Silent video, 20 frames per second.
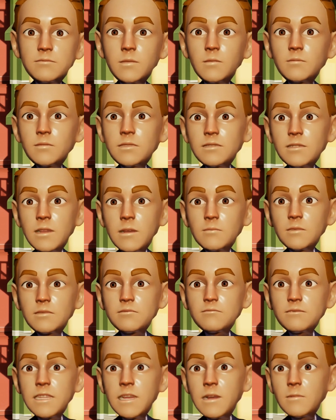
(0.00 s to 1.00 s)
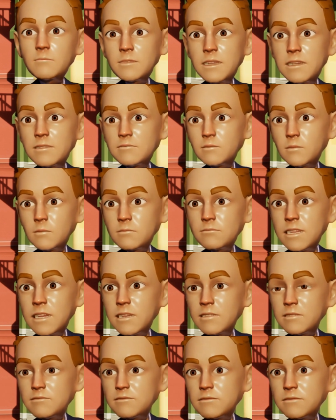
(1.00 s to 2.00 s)
building coverage may help pay for
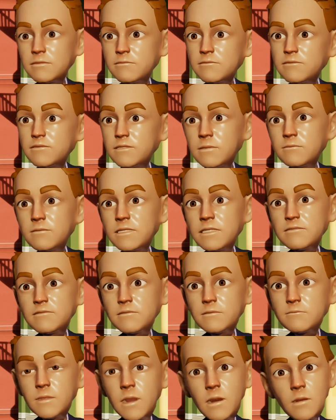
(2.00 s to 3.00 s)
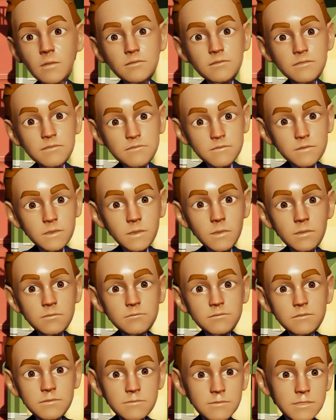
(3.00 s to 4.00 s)
repairs, subject to the policy's
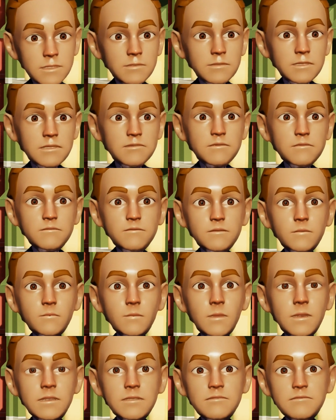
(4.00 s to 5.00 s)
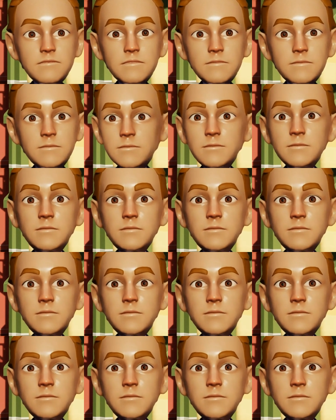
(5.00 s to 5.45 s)
terms, conditions, and limits.